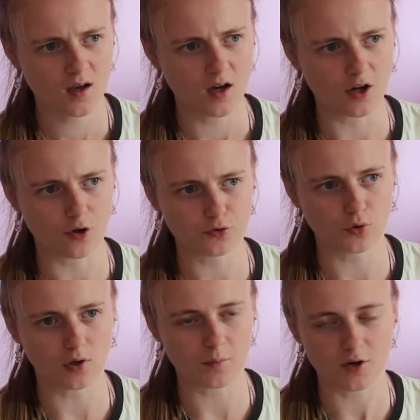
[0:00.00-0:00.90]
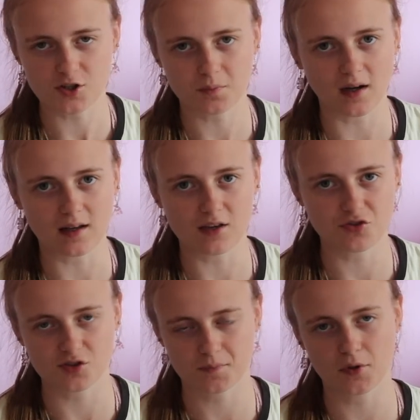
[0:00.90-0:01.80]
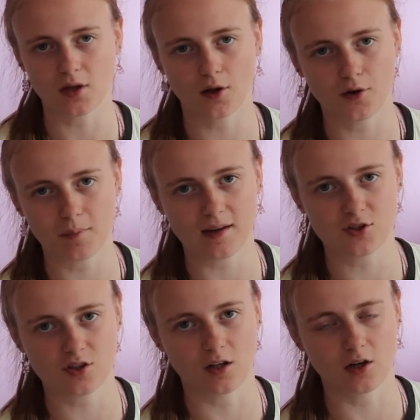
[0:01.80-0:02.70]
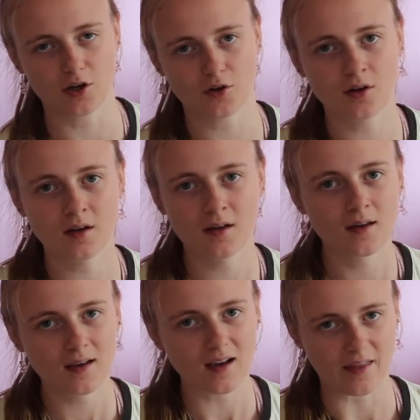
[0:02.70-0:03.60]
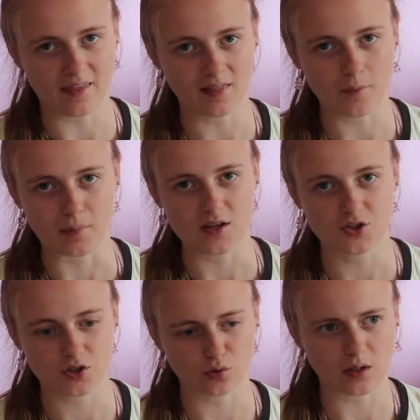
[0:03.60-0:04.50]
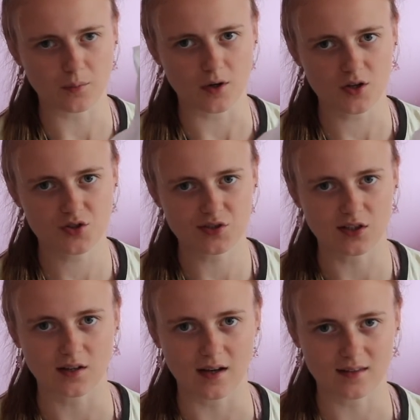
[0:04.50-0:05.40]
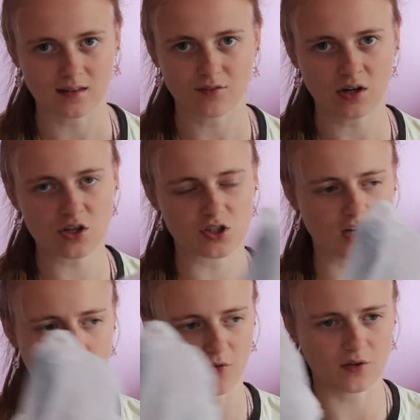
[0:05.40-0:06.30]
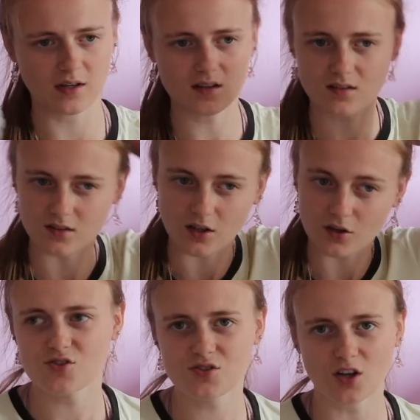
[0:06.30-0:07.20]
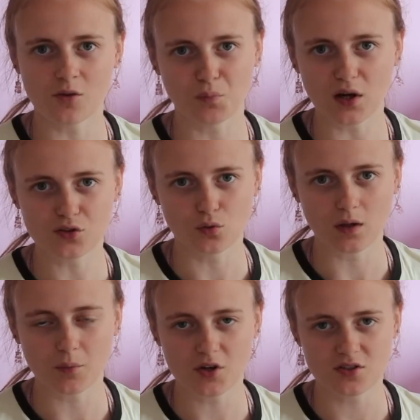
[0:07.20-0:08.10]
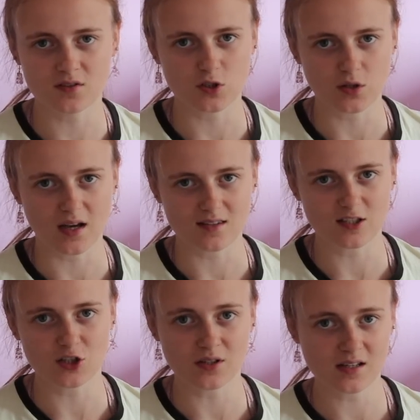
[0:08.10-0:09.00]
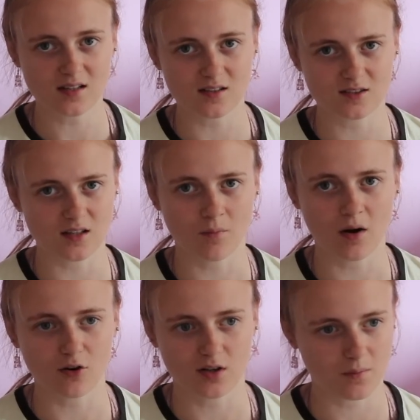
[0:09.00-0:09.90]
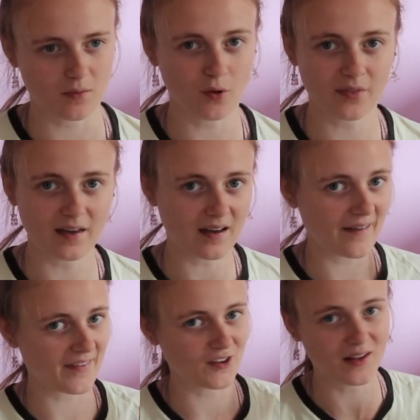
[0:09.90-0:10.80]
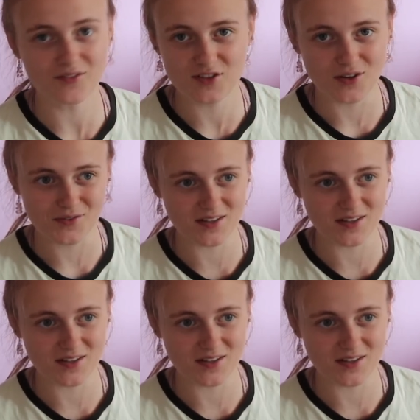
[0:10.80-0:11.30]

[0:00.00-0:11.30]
an old toilet brush, but I literally just put a load of bleach in the loo and then like bleach the toilet brush so it didn't have any germs on it. So just don't buy a toilet brush until you get to uni, because there might already be one there and then you'll have 2 to